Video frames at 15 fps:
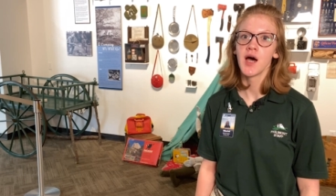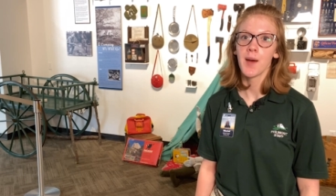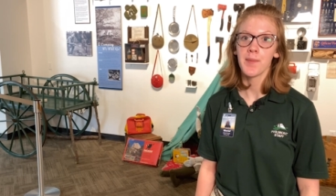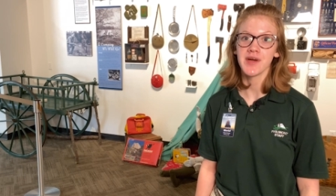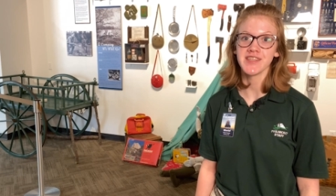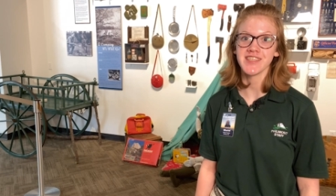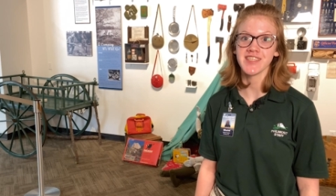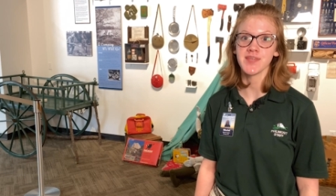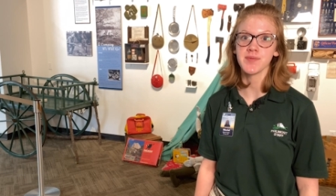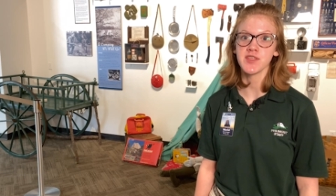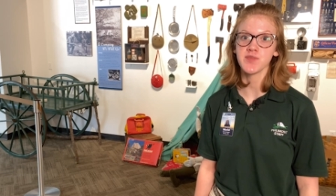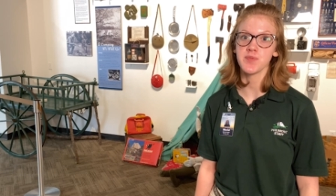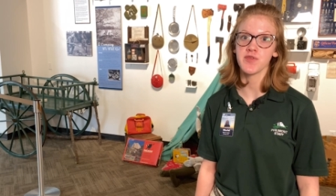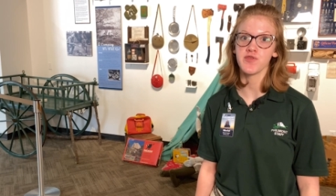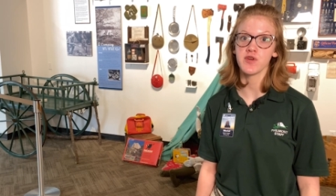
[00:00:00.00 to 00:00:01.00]
Participants
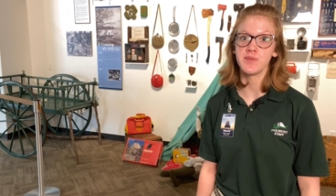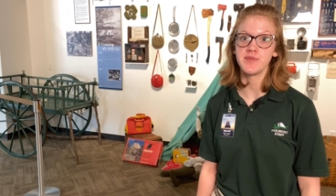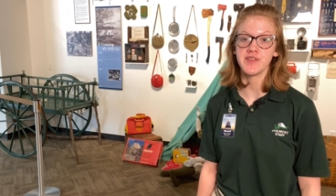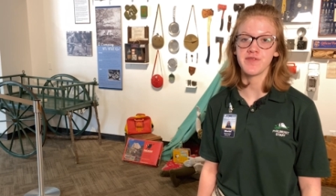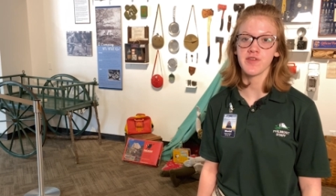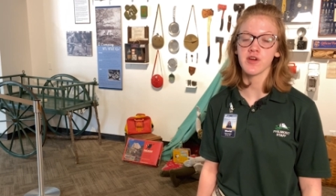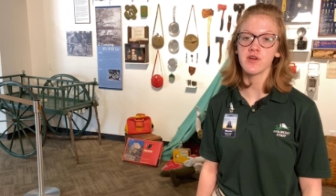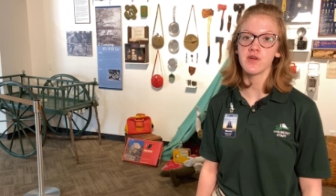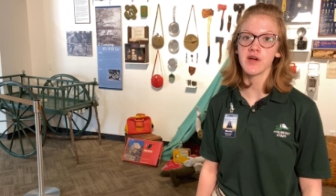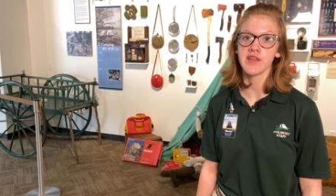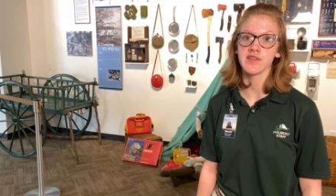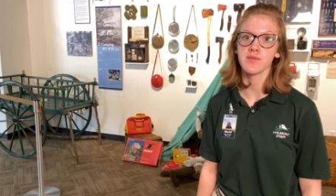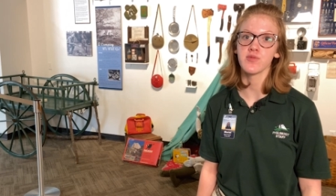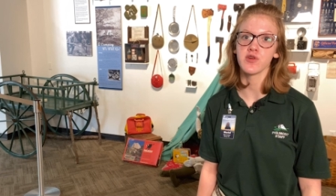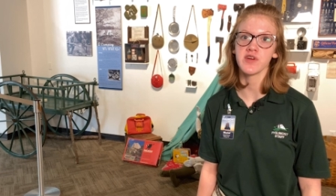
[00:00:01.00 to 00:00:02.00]
perform difficult and
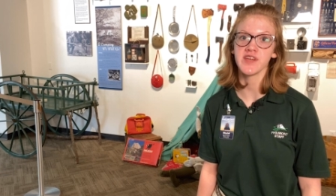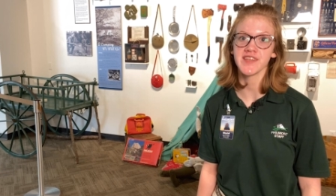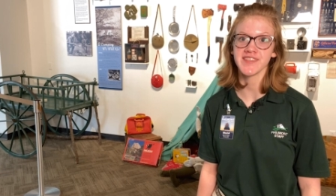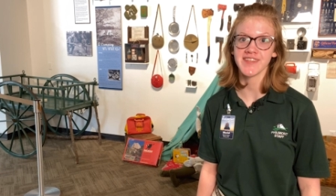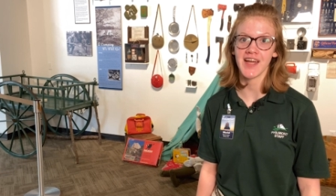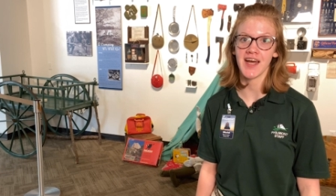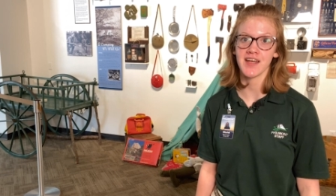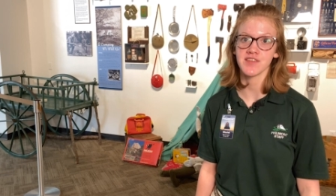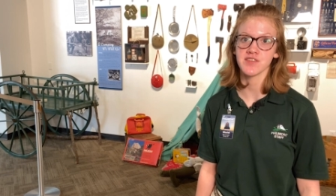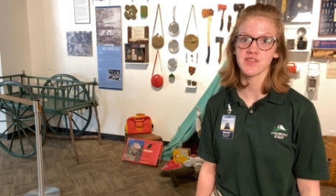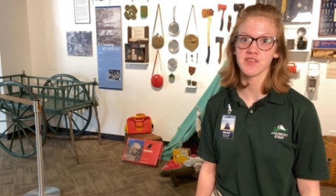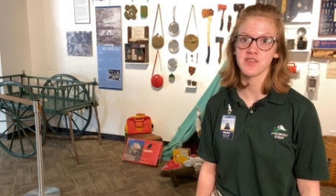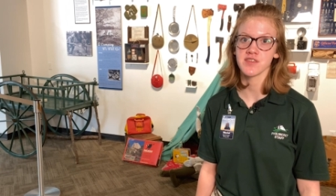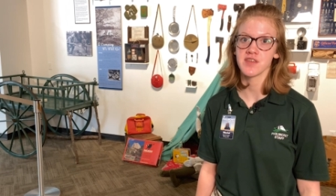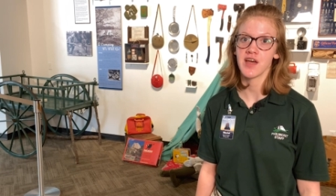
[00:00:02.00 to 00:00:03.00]
laborious
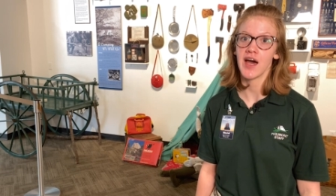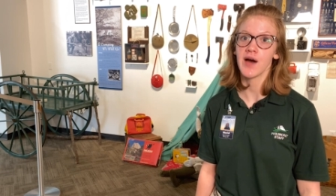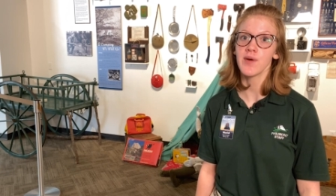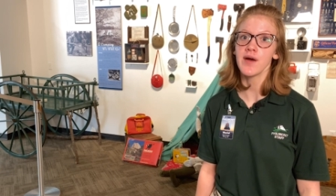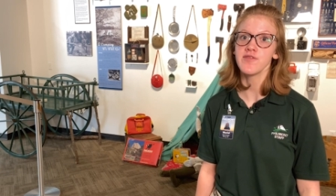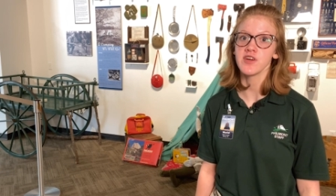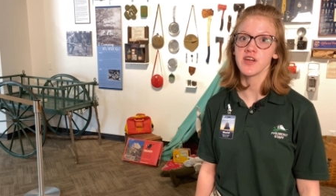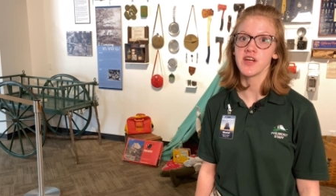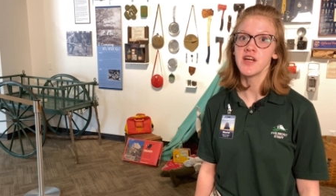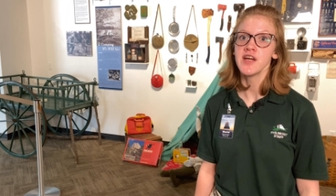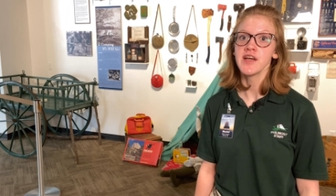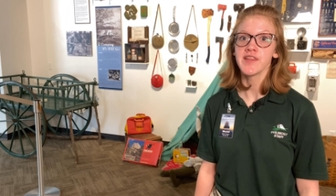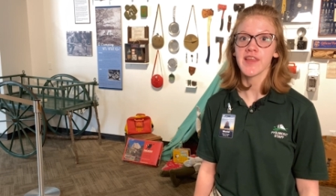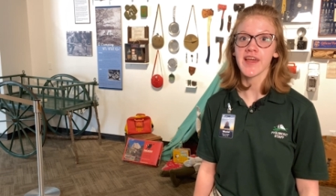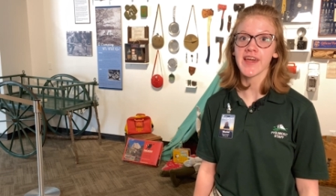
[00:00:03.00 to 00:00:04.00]
tasks. However,
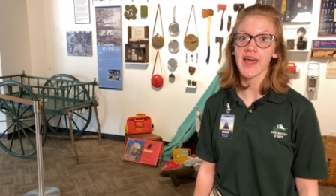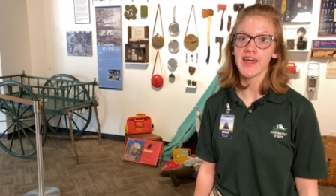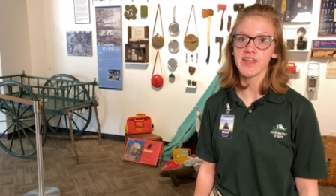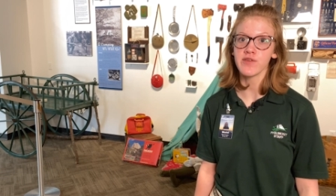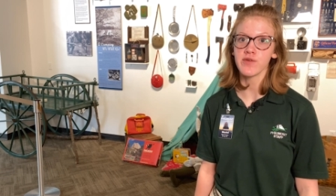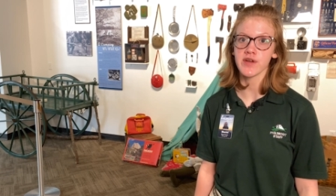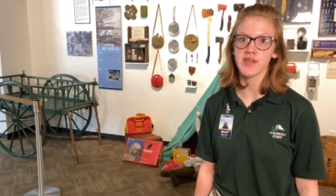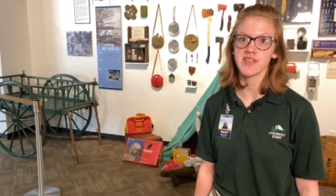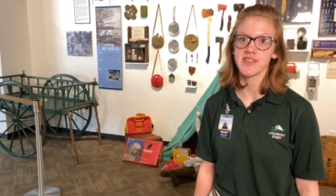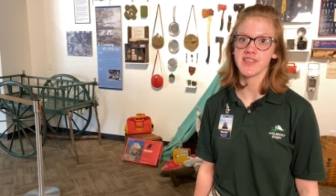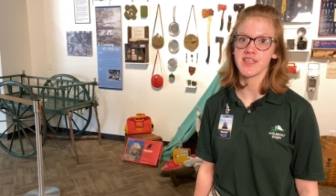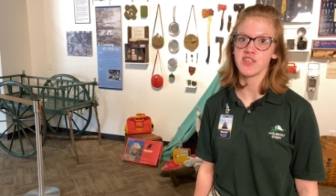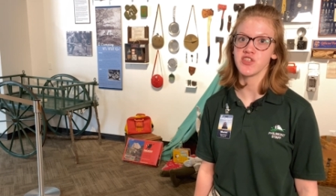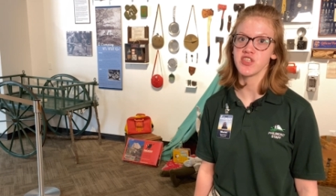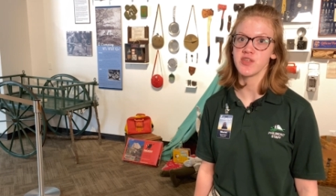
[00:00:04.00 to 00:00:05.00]
like any
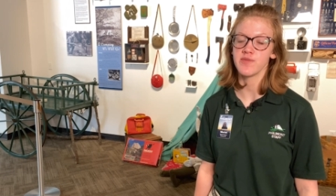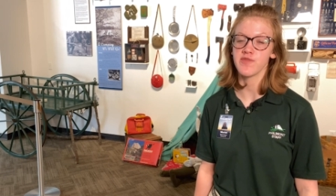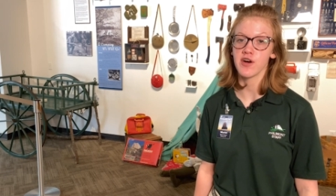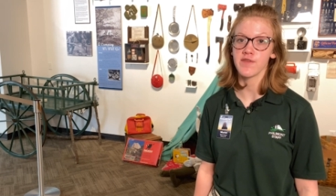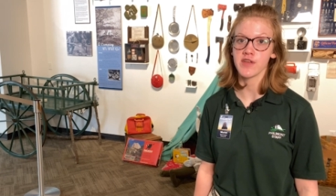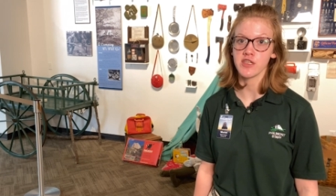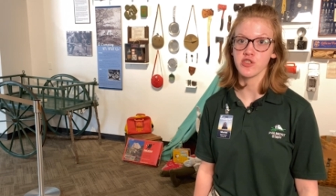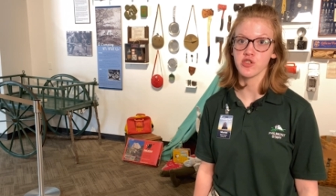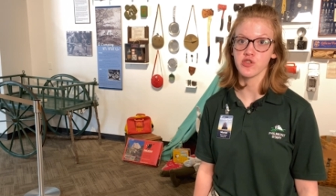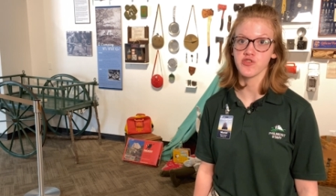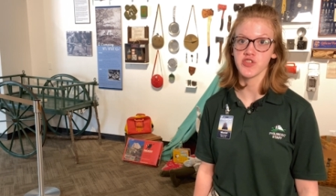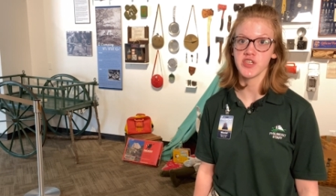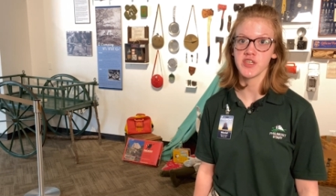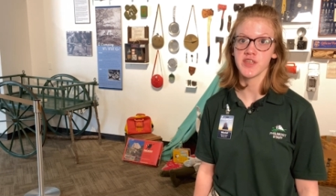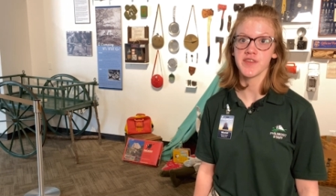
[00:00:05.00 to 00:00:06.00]
organization involving
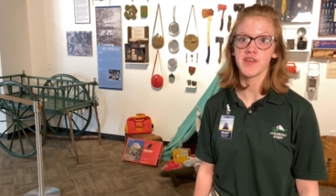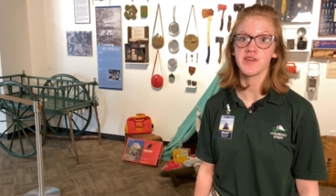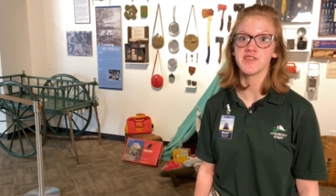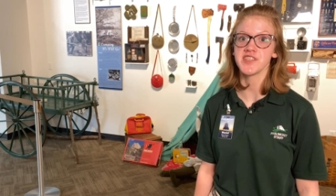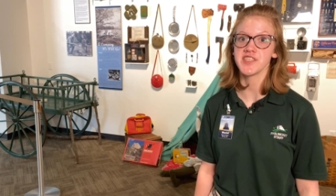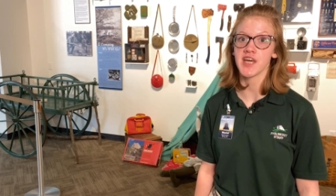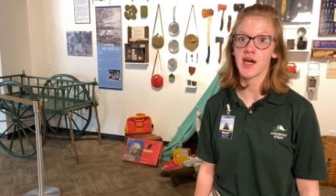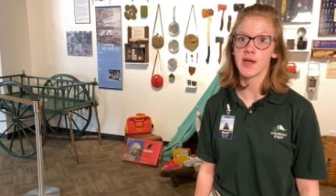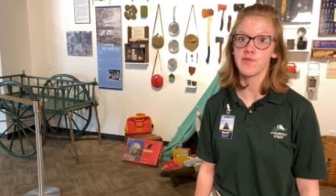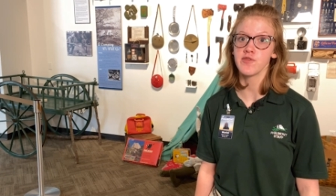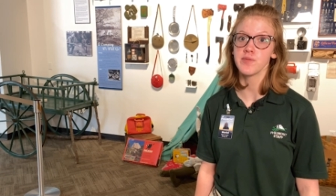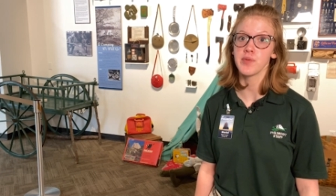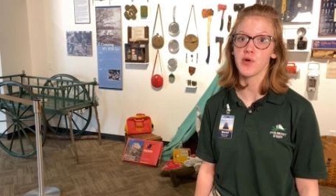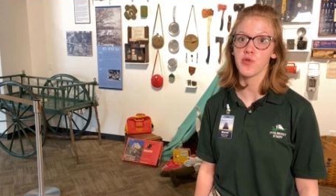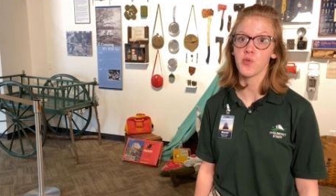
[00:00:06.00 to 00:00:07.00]
children, there is a time for
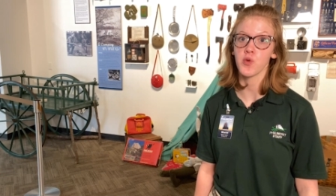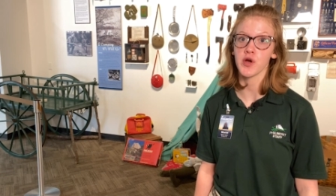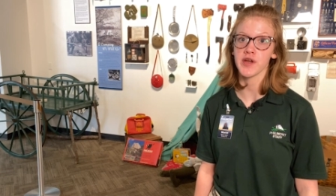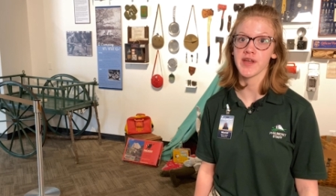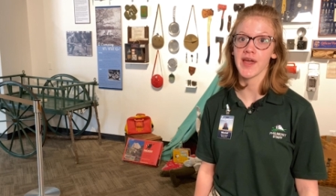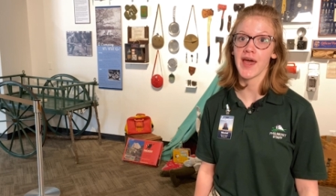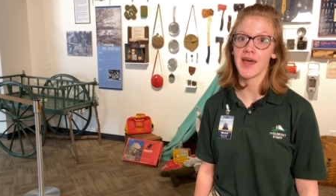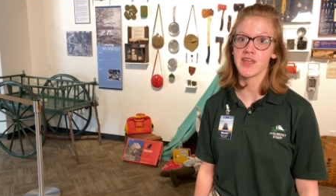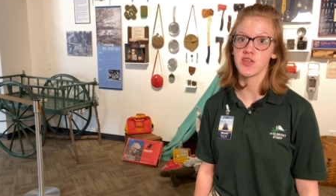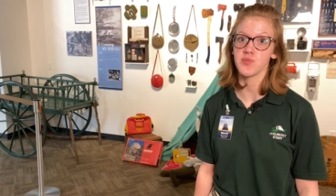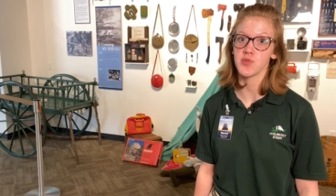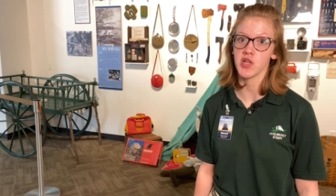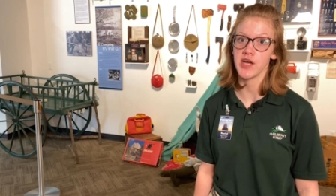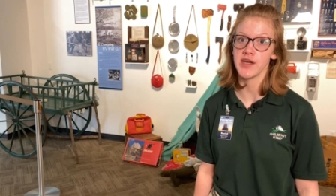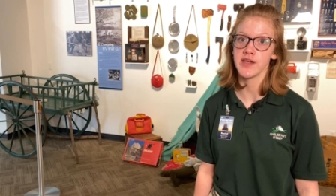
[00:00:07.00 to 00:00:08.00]
both work and
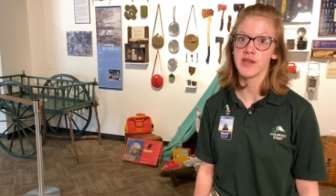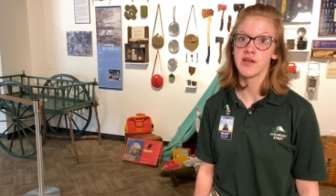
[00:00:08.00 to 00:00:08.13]
play.